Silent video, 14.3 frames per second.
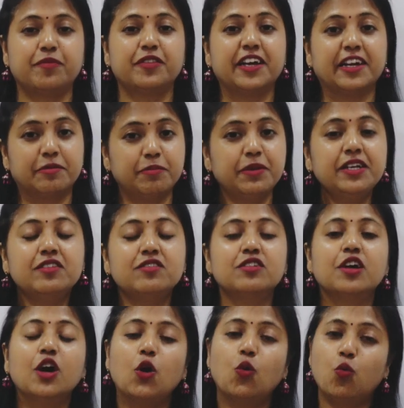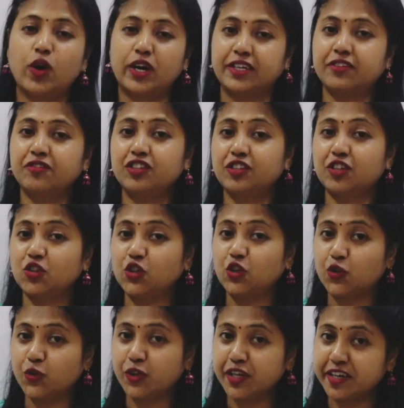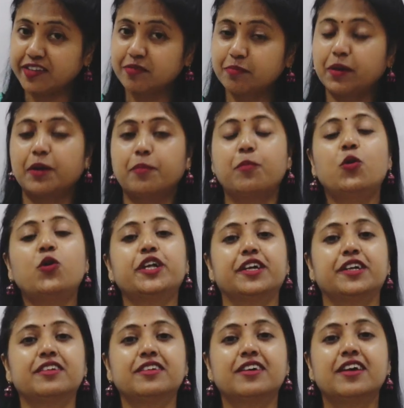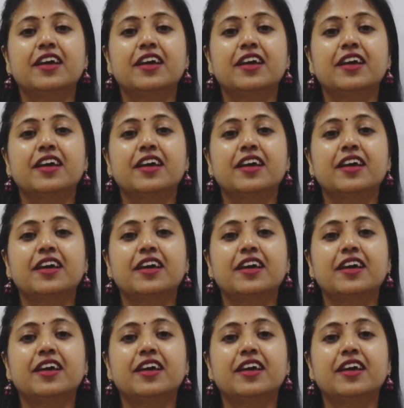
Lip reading: That means whatever the theory has purported,